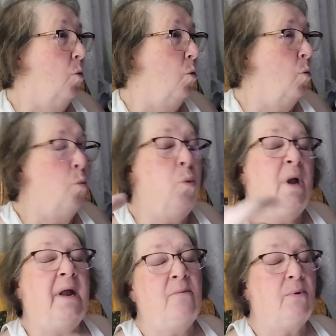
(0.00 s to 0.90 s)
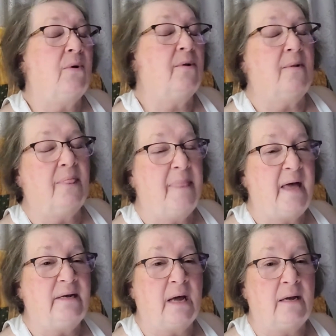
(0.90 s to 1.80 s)
Whatever
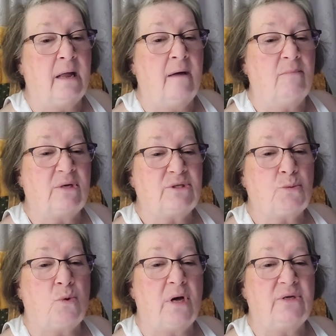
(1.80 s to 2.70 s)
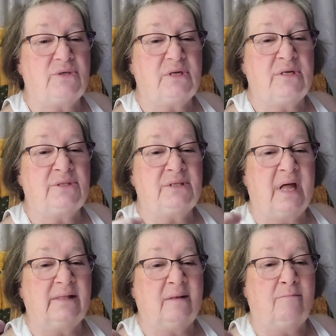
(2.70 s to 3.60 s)
that dynamics was, is
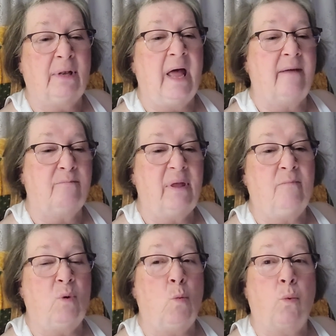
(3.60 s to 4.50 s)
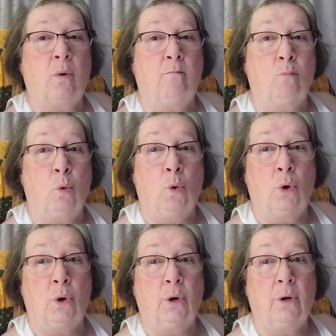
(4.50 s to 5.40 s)
that the black people were
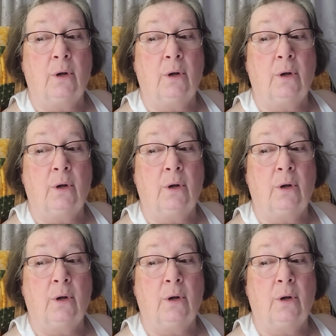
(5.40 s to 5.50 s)
more